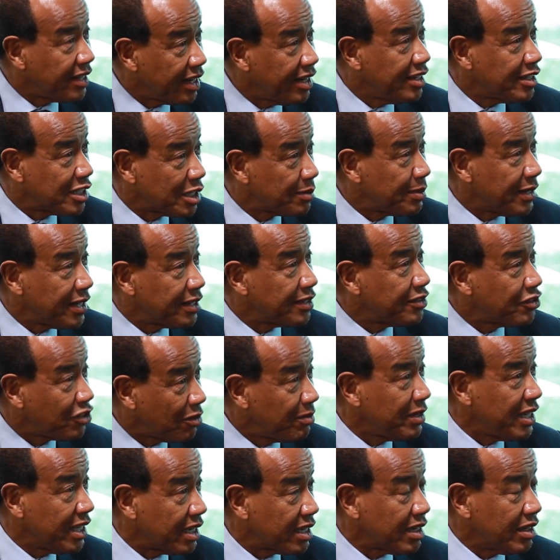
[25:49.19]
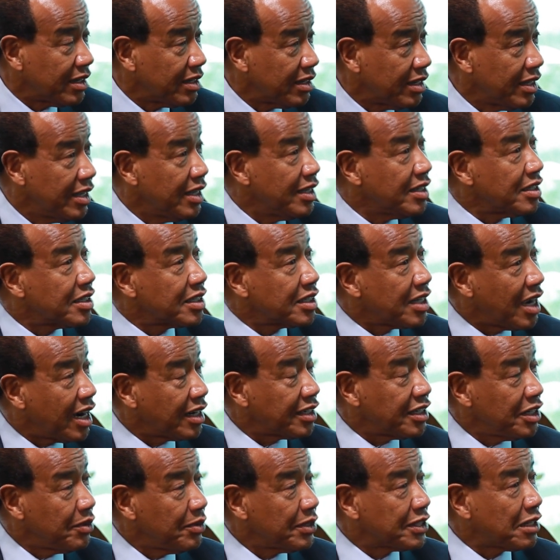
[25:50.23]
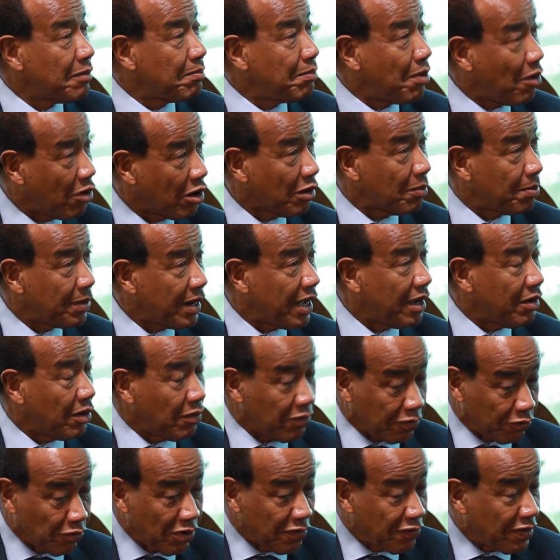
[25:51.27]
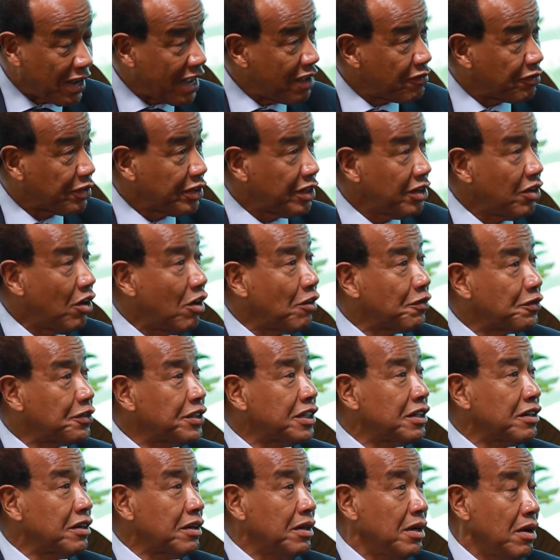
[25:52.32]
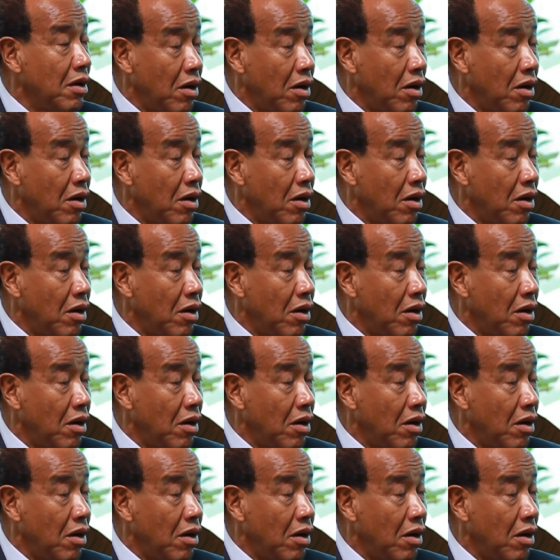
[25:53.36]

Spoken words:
Elizabeth, Jamaica, starting with a power plant, a revival of their